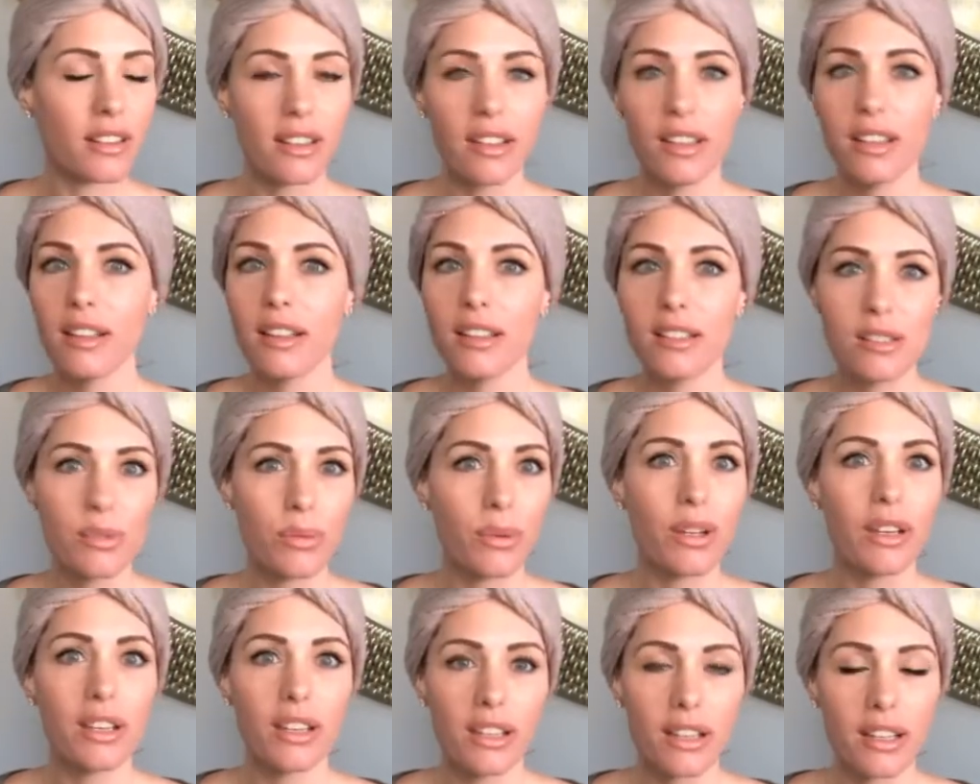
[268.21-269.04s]
It is
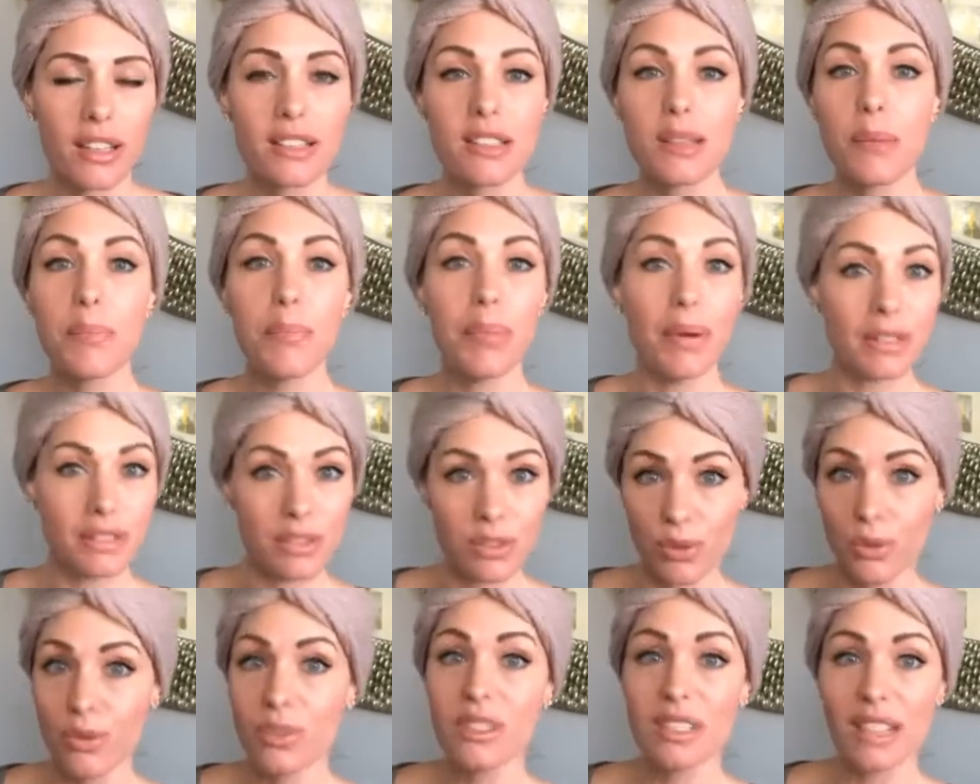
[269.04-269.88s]
what it is. But as
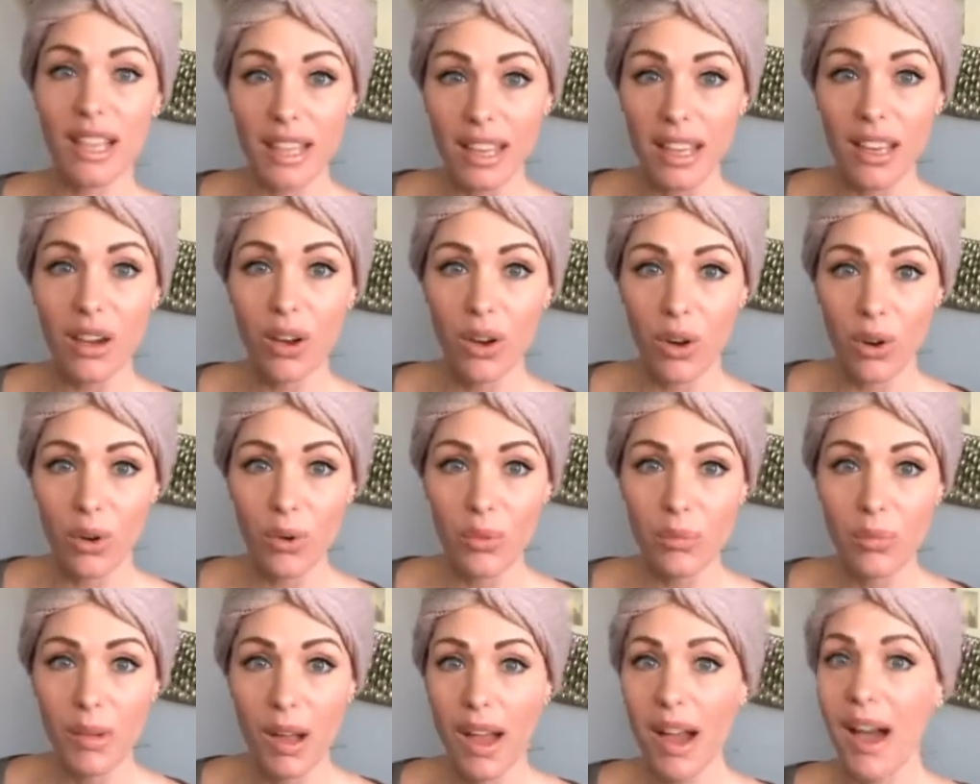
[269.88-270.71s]
soon as I get
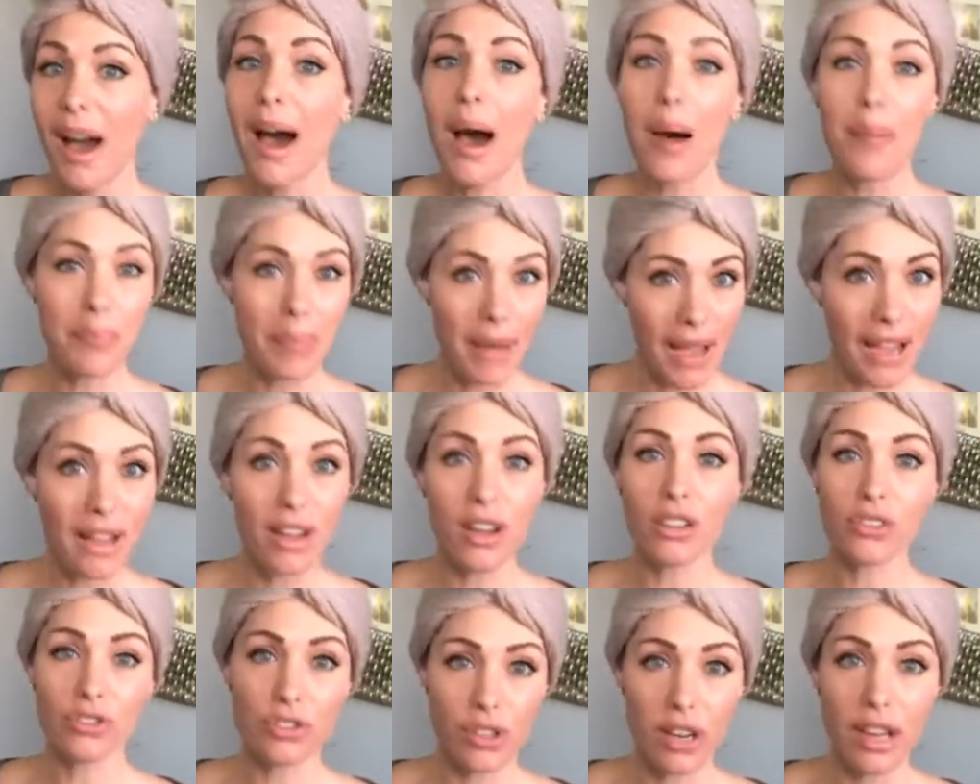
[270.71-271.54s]
home, I'm back
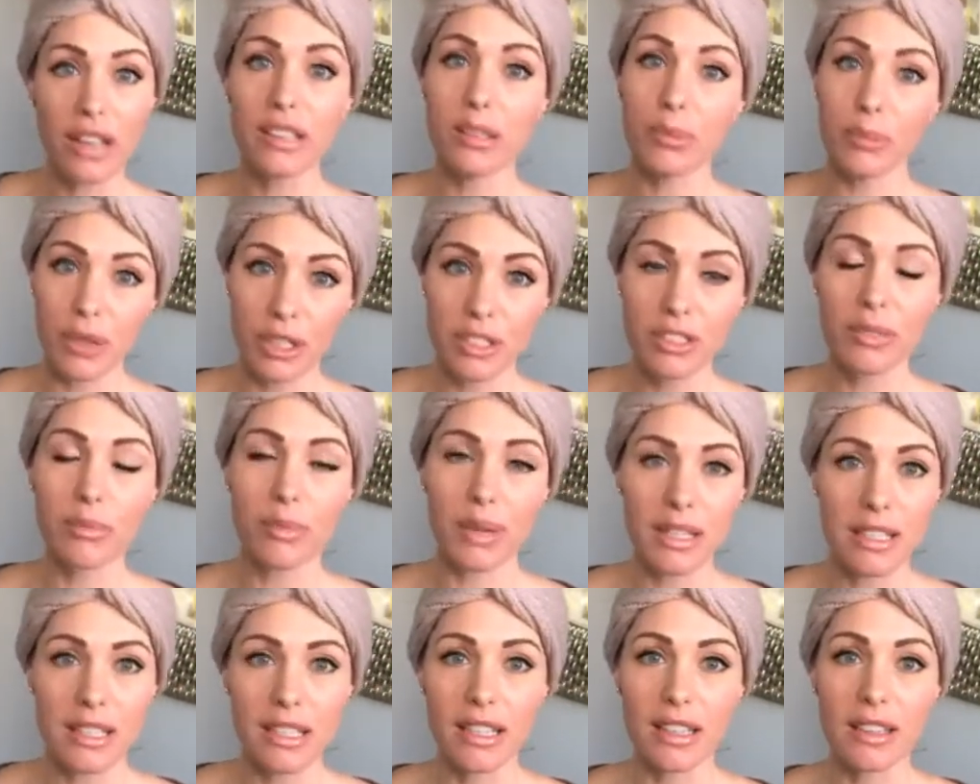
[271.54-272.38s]
on track to brushing
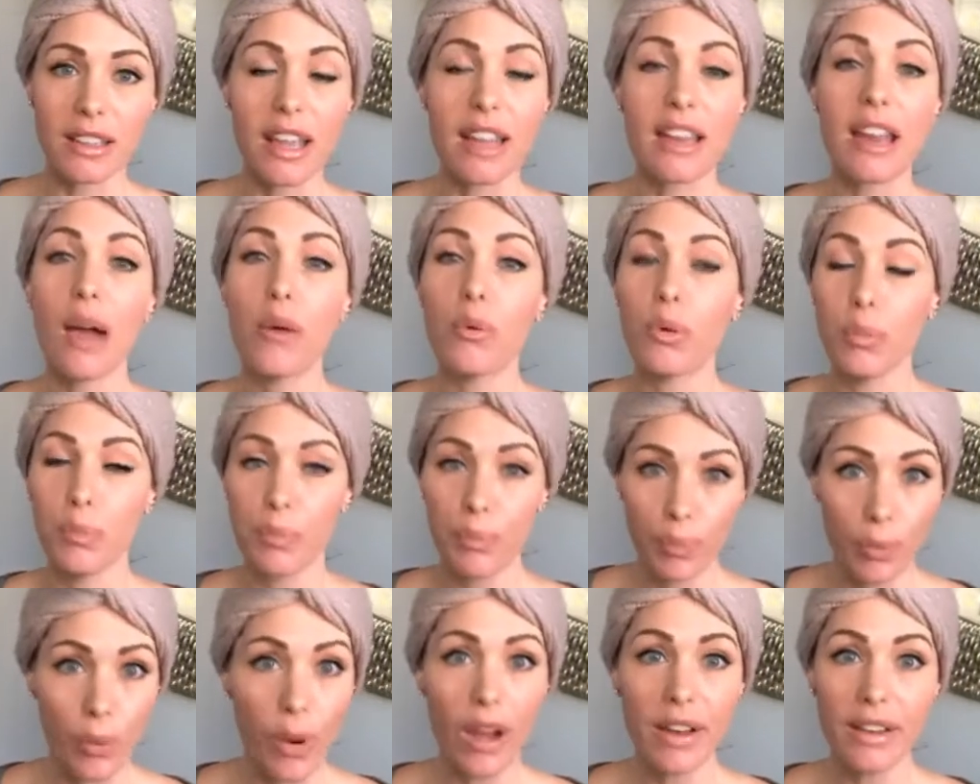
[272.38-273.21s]
my teeth. And I will
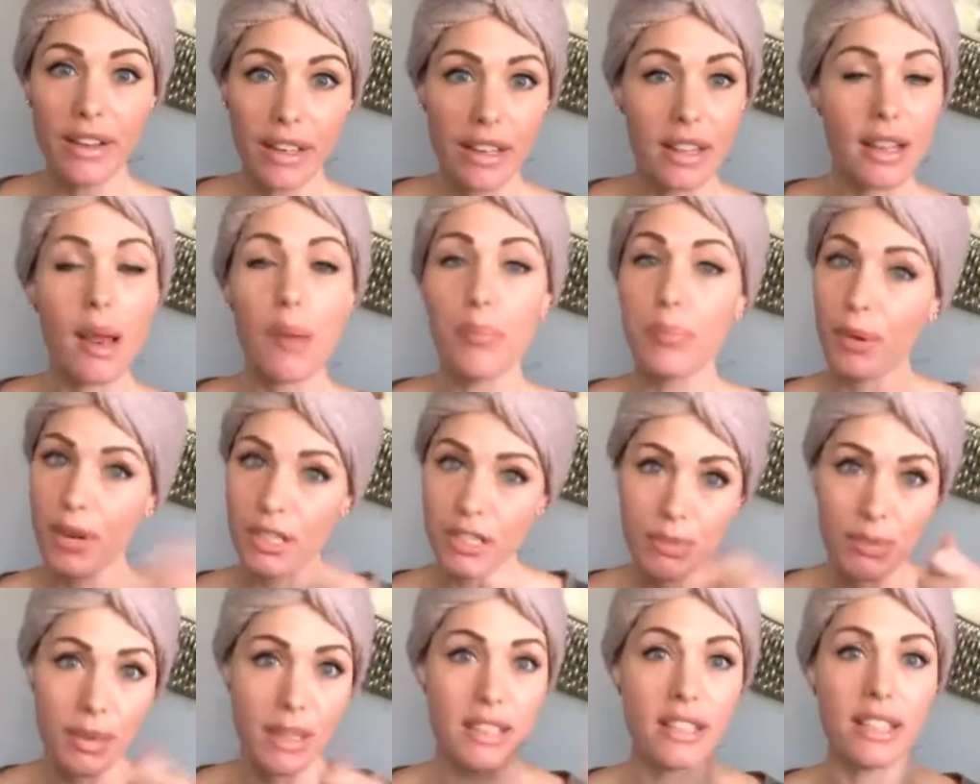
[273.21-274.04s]
run in and
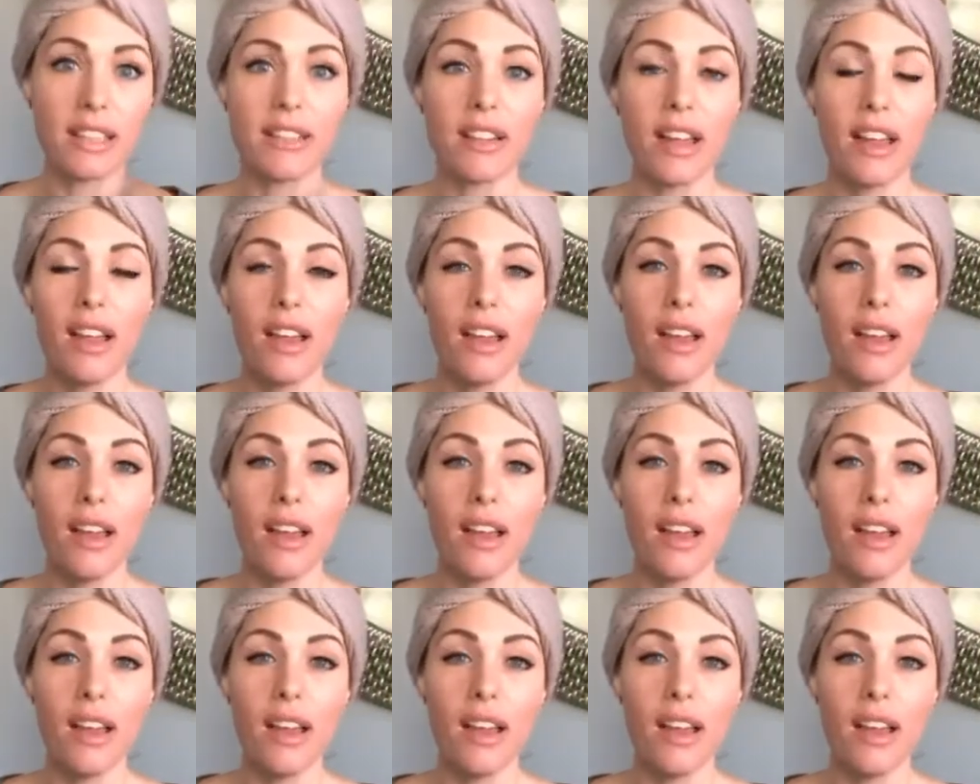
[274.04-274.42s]
brush my teeth.